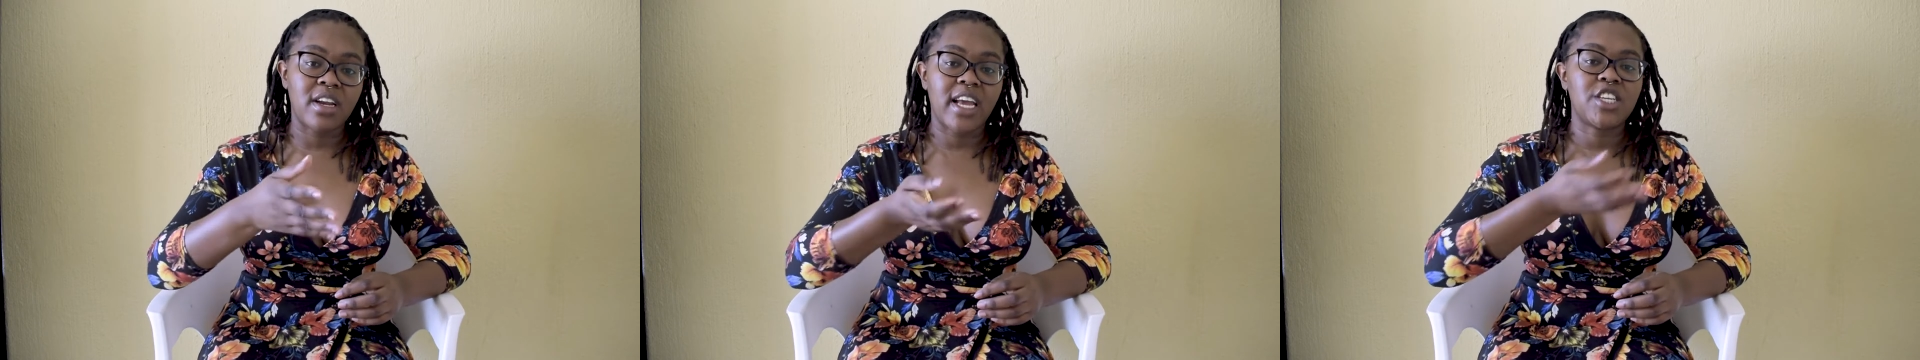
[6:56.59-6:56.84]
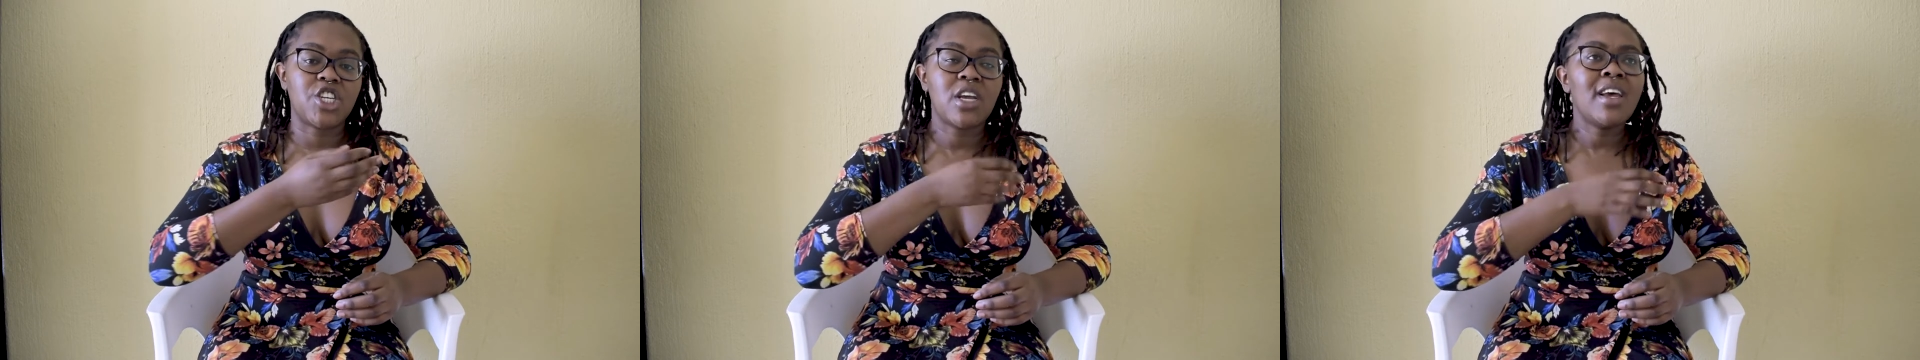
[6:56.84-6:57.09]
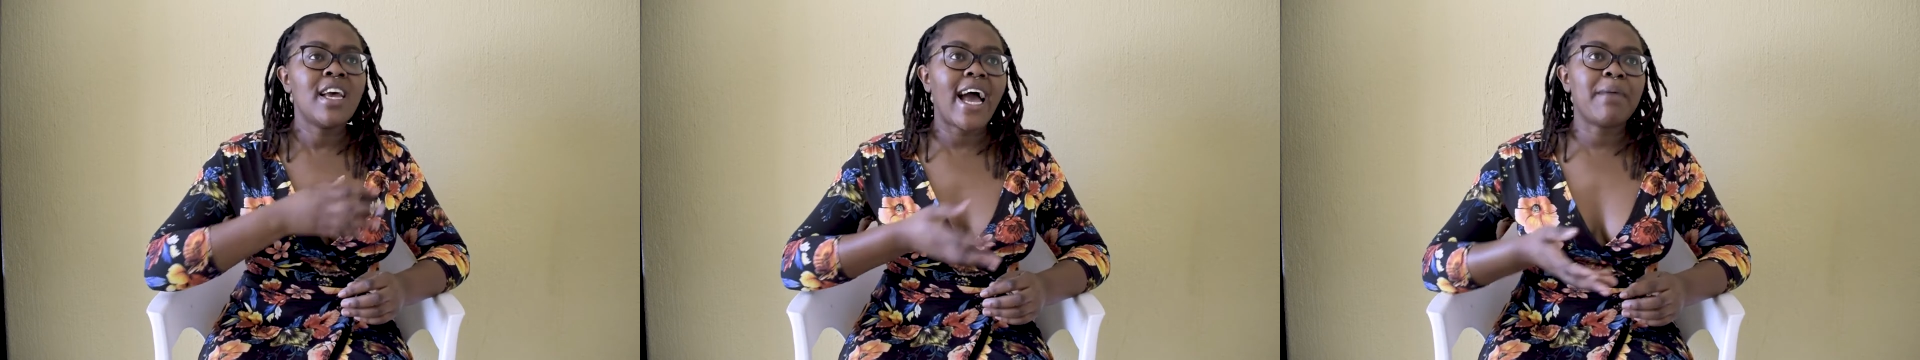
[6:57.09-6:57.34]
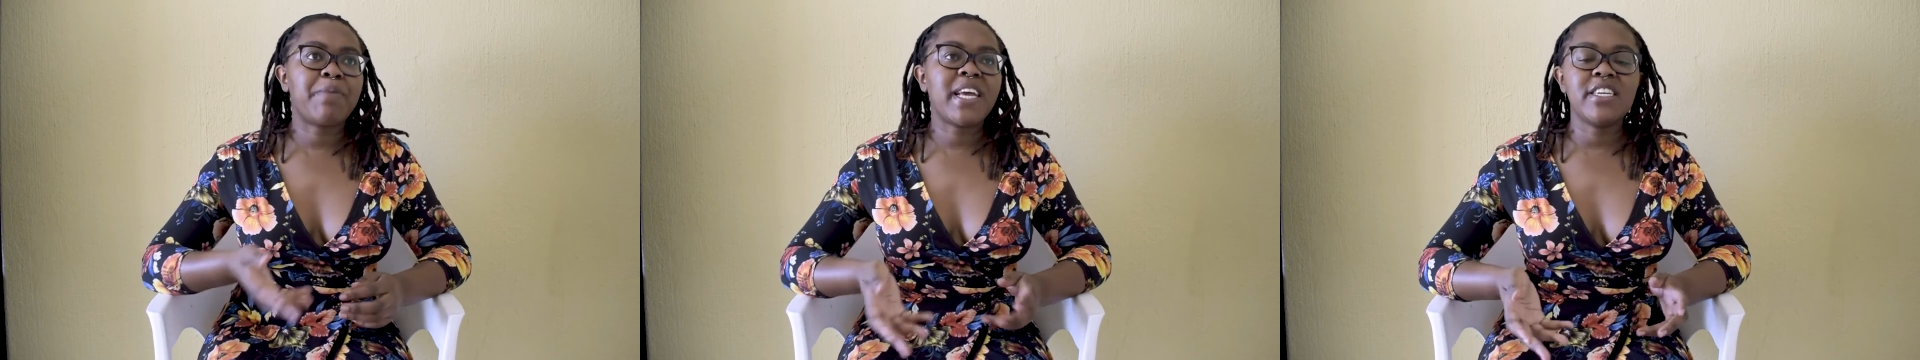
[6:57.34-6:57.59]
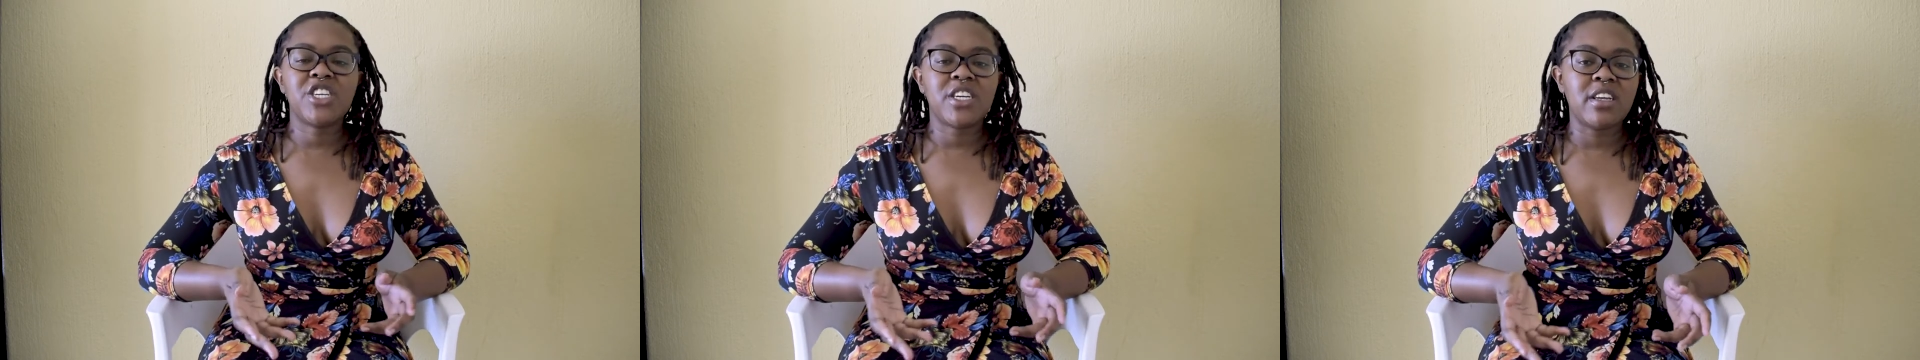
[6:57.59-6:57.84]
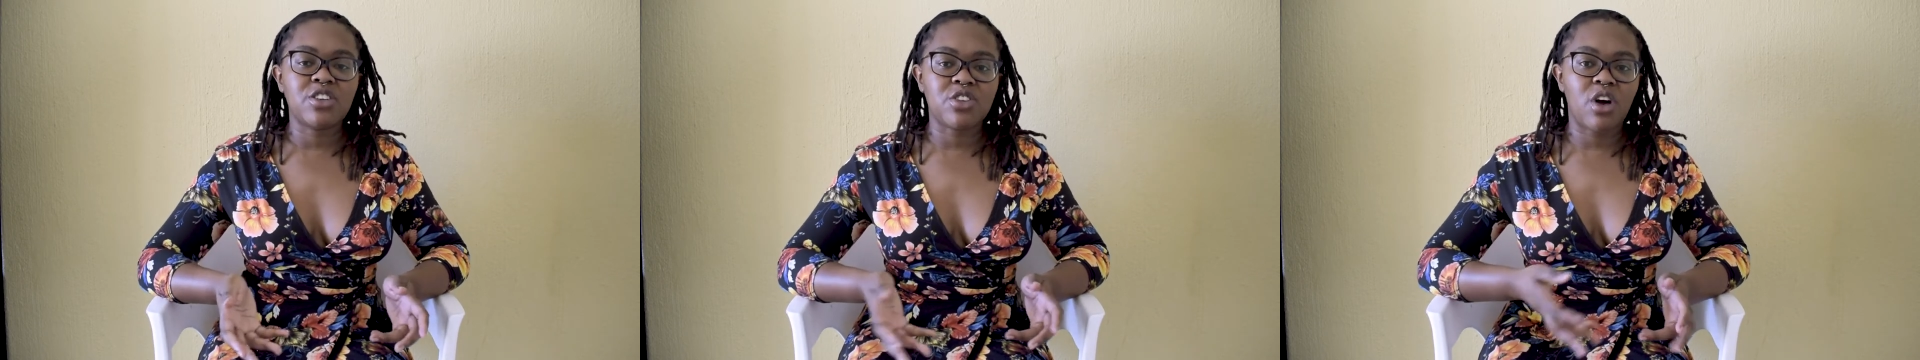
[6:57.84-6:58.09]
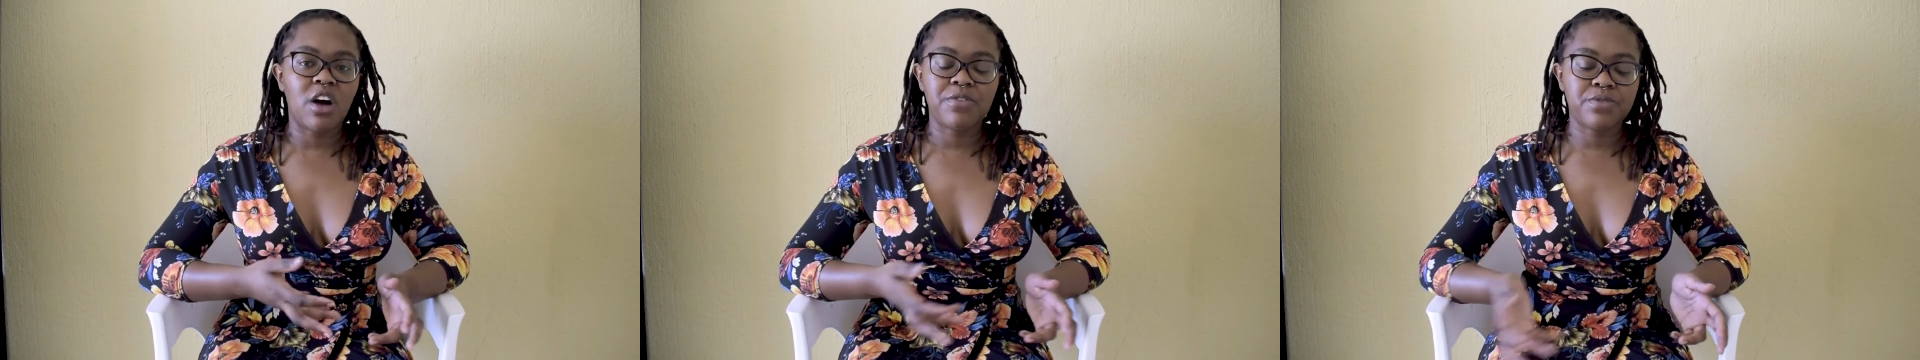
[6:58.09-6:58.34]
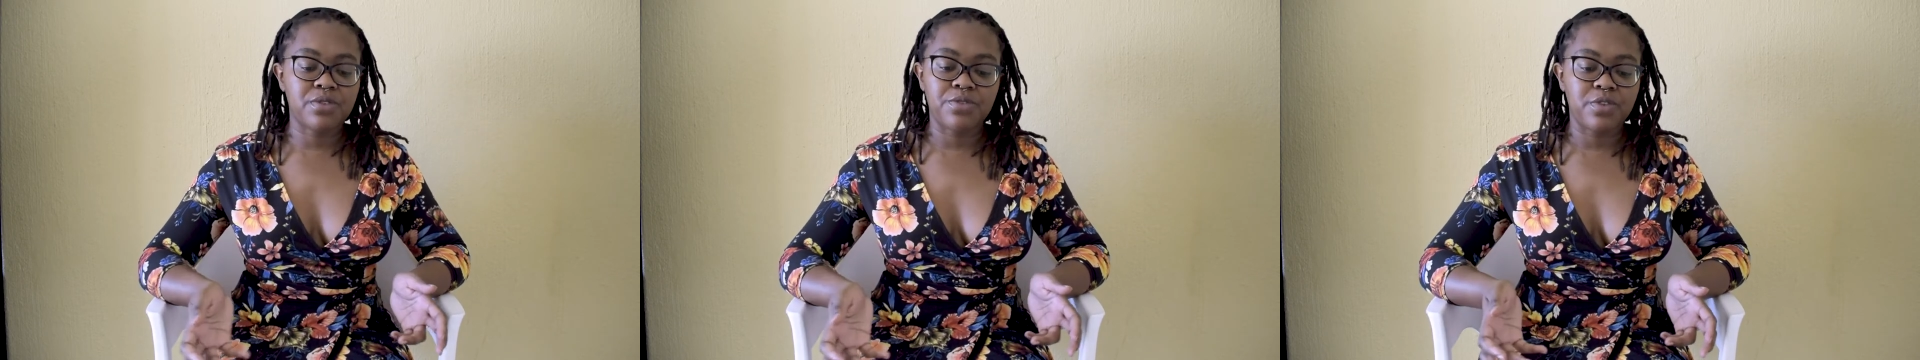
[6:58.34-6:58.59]
And I barely changed half
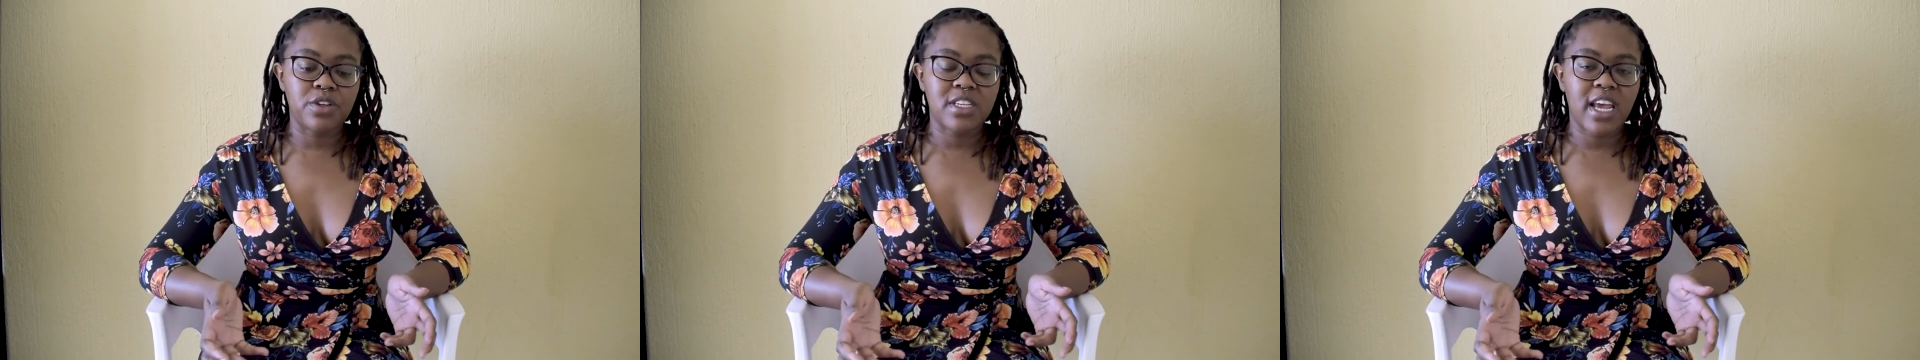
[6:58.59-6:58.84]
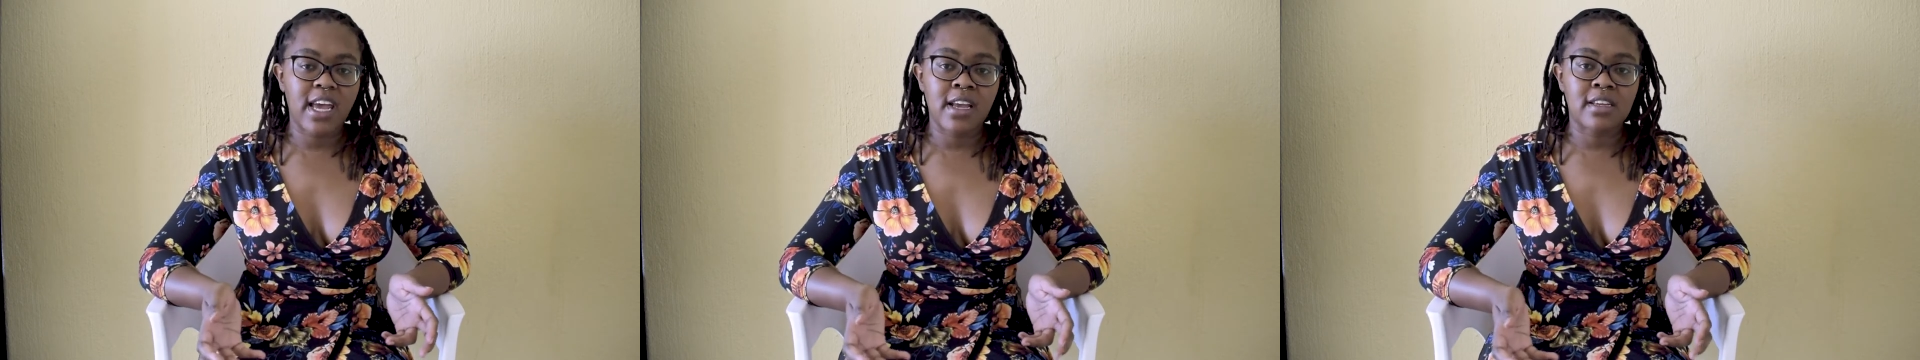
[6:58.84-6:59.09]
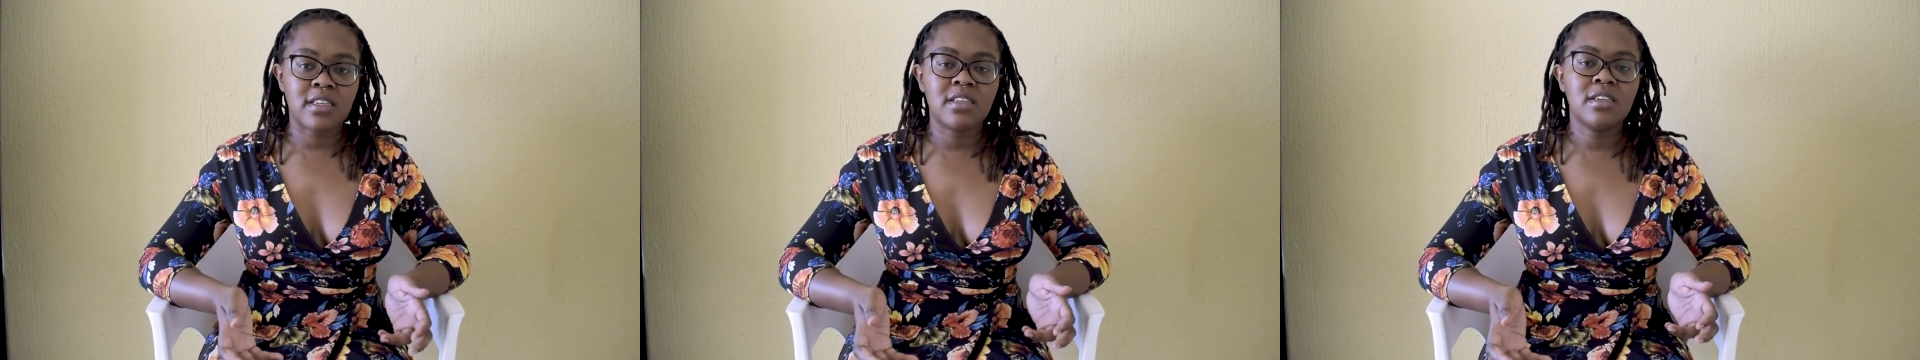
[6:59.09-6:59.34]
of the first act,